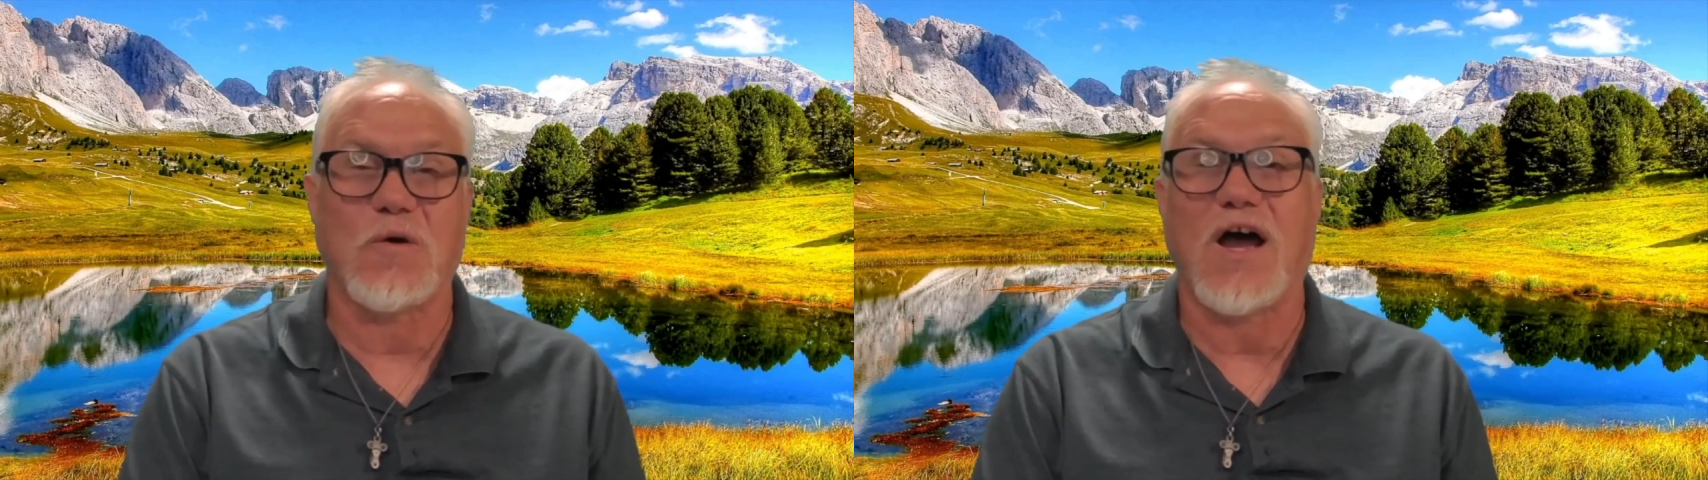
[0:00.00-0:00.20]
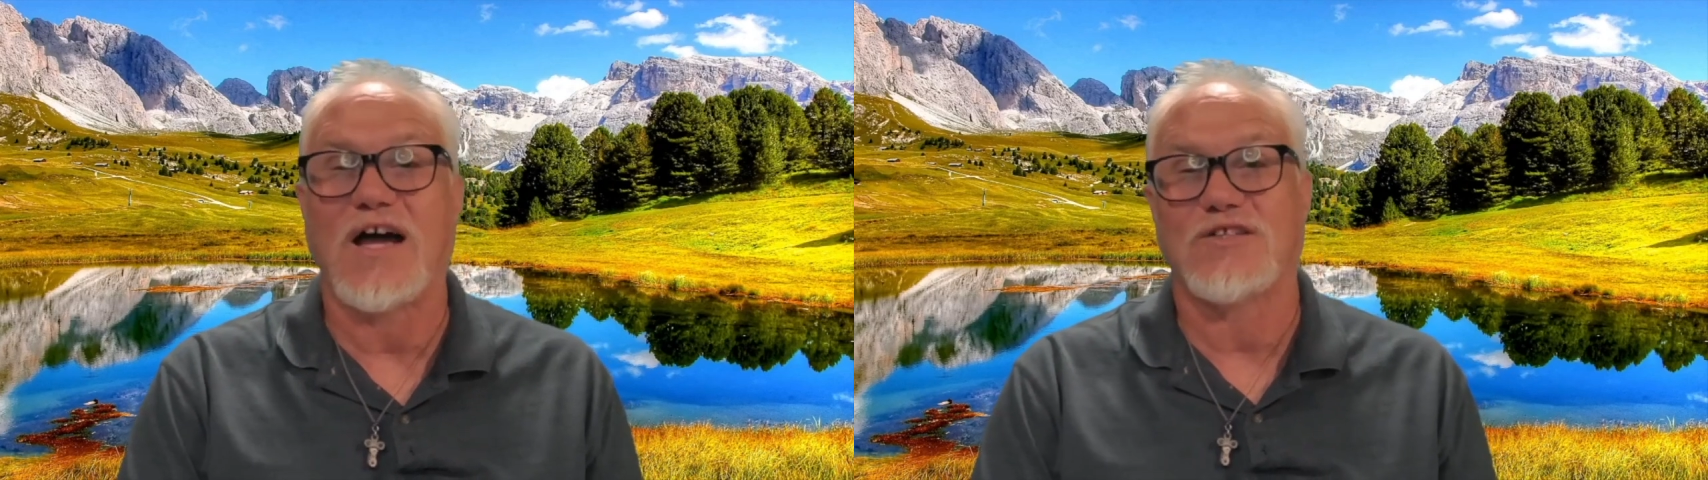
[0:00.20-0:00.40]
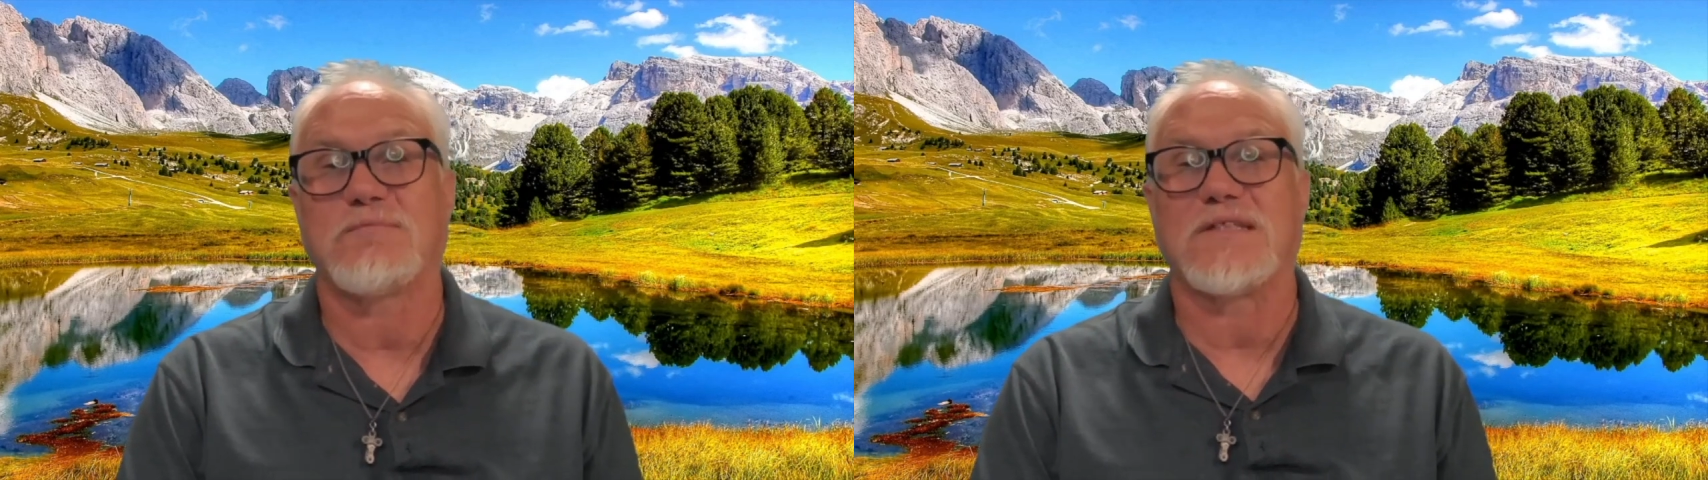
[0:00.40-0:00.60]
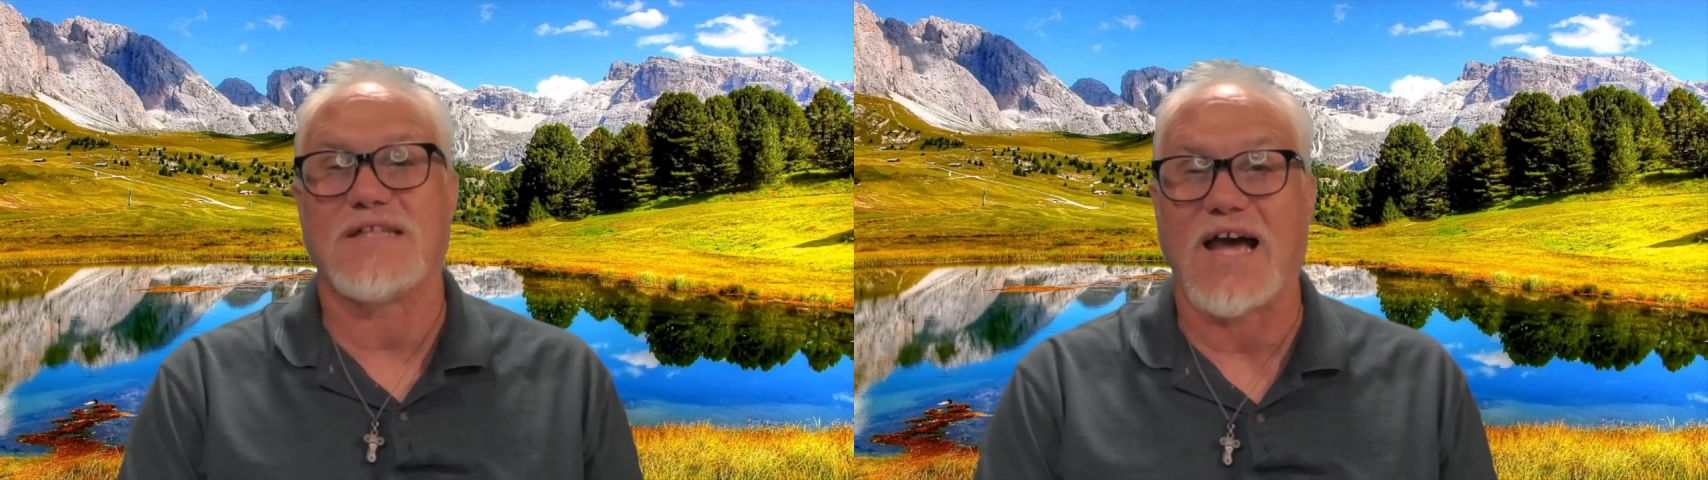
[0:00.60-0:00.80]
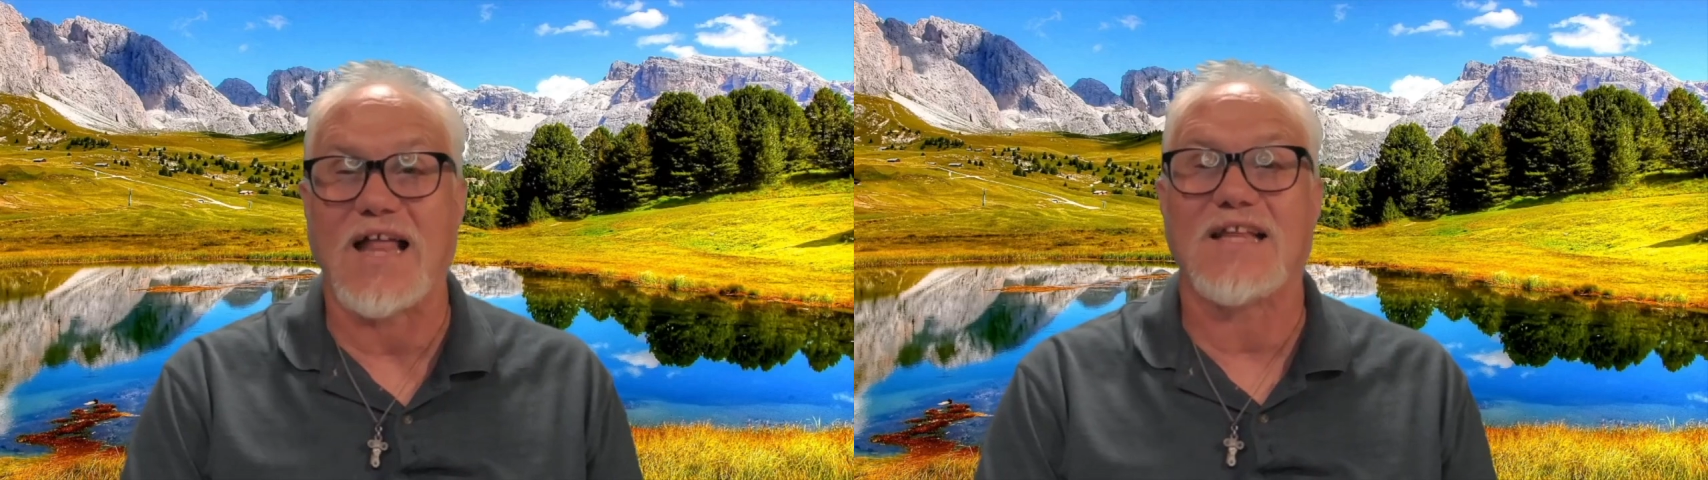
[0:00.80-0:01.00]

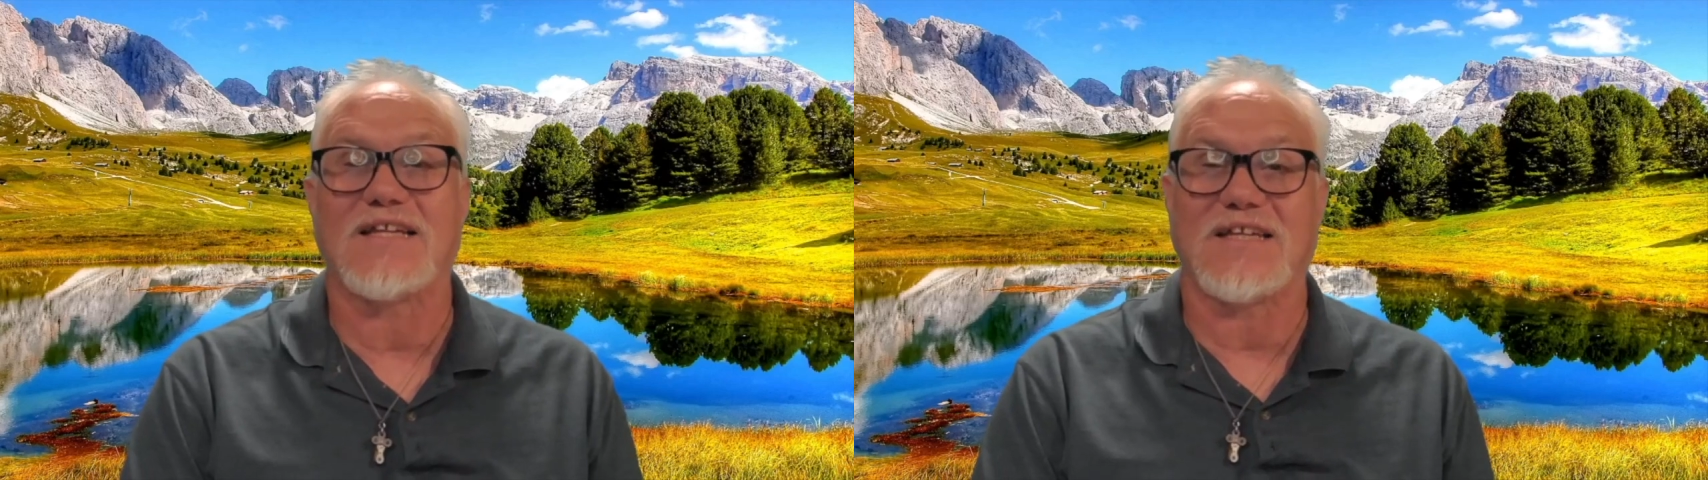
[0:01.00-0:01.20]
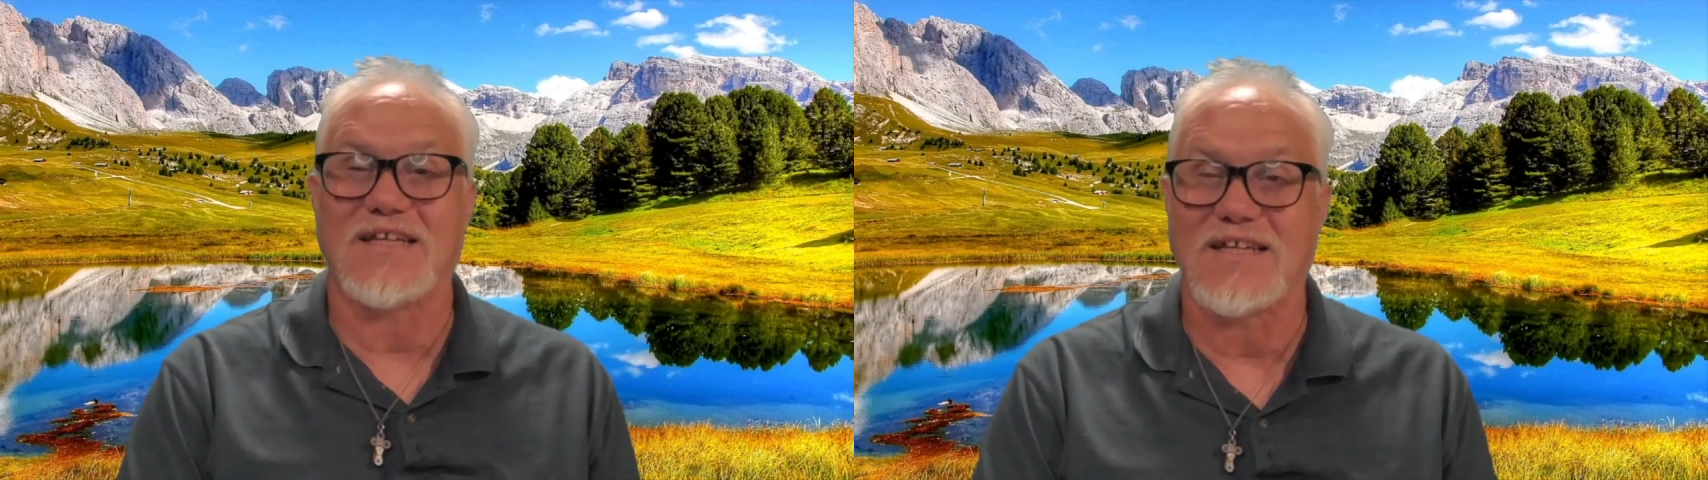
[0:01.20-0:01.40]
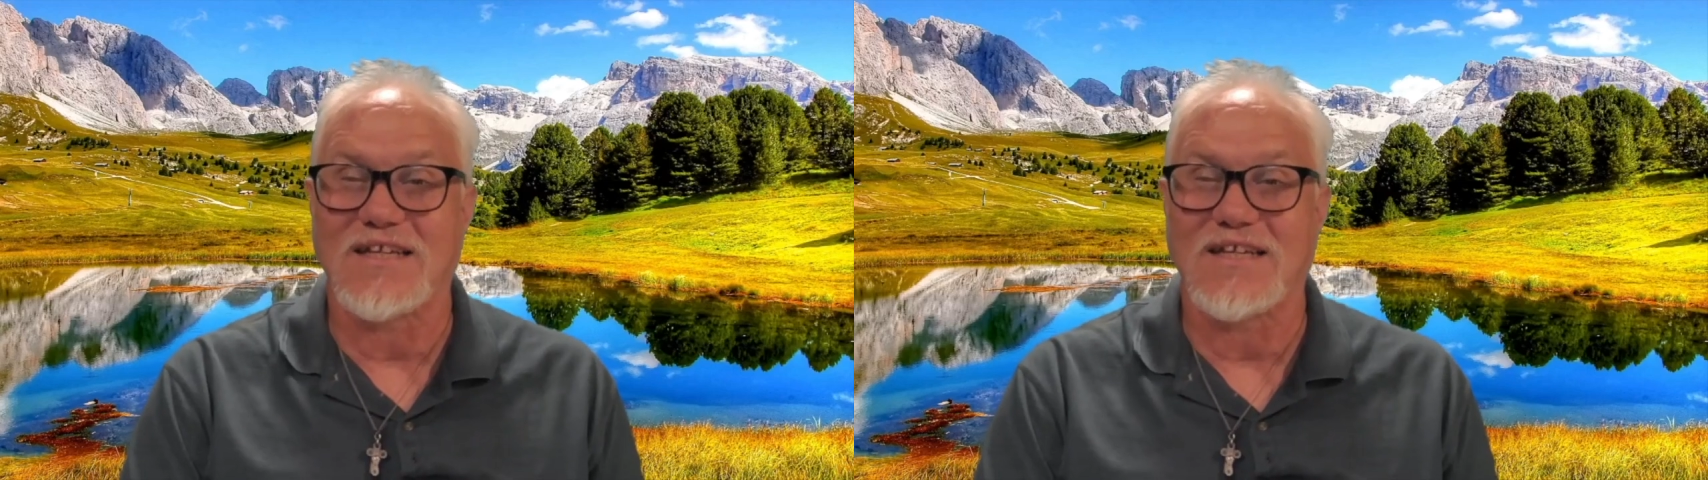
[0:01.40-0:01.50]
hospitality.